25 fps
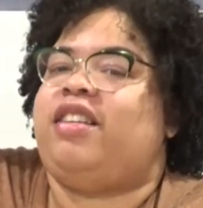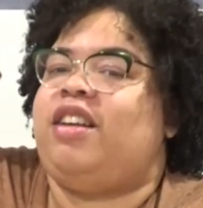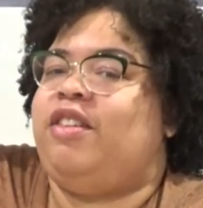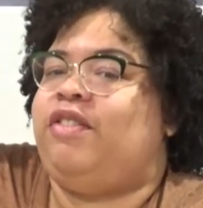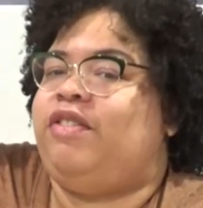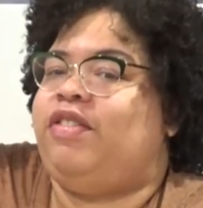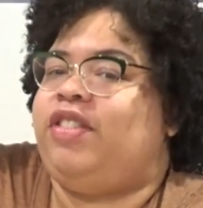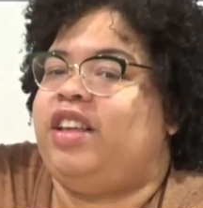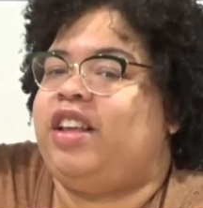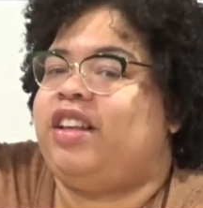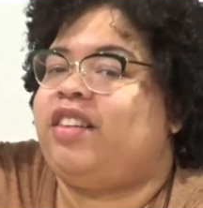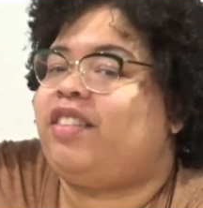
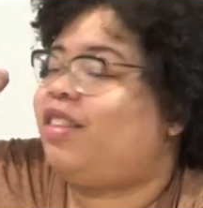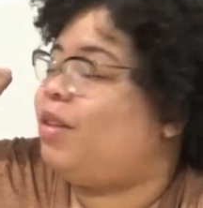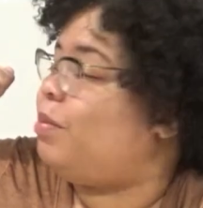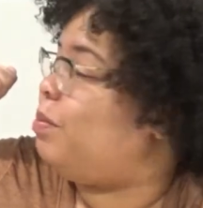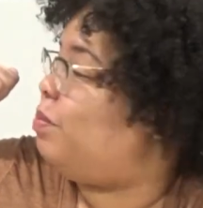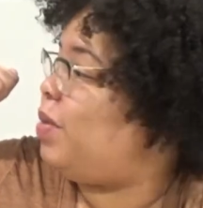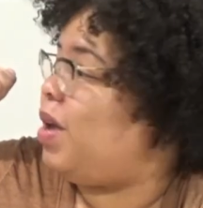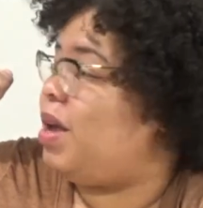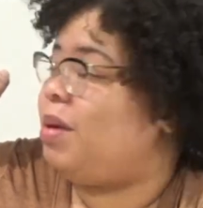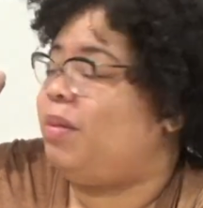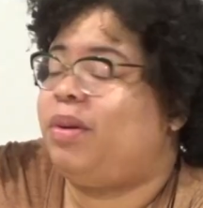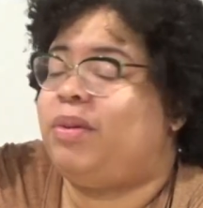of this
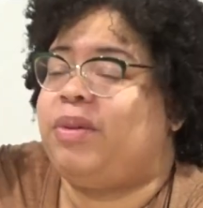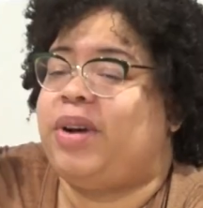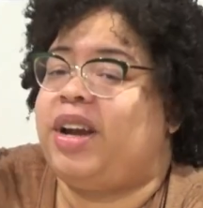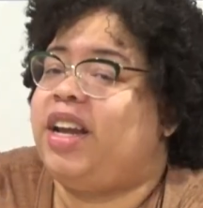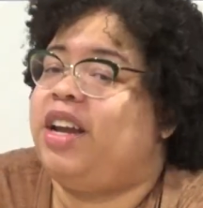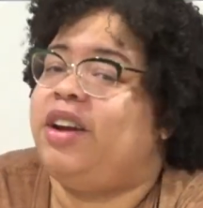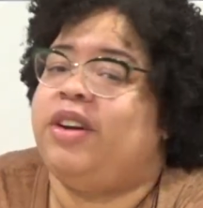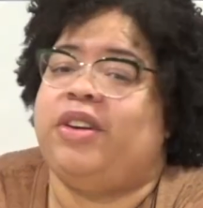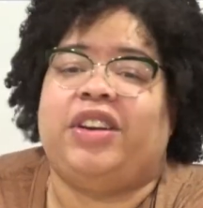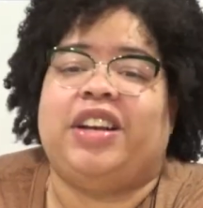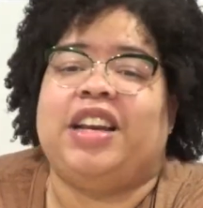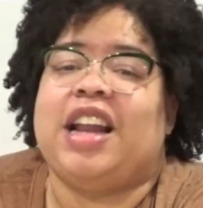baby right
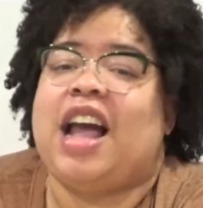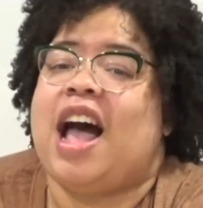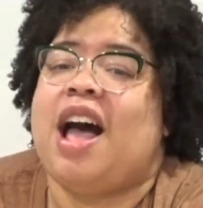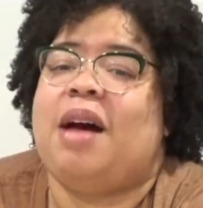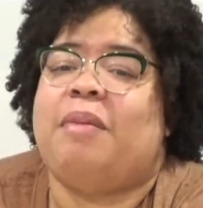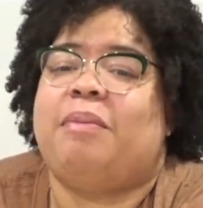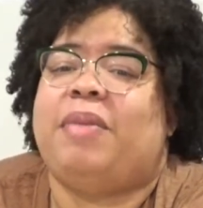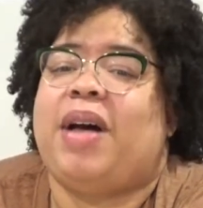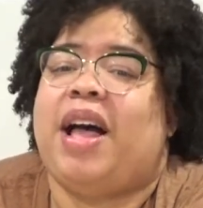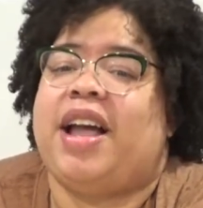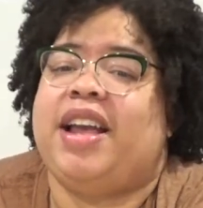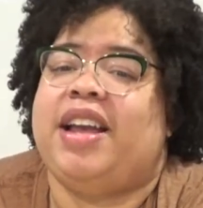here,
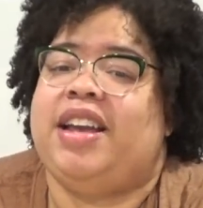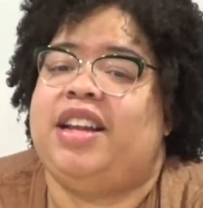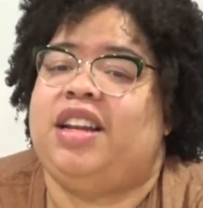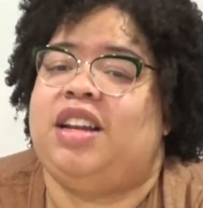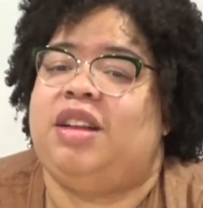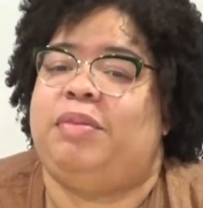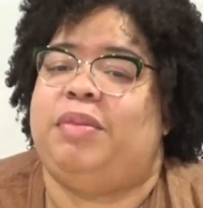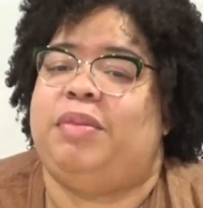not by any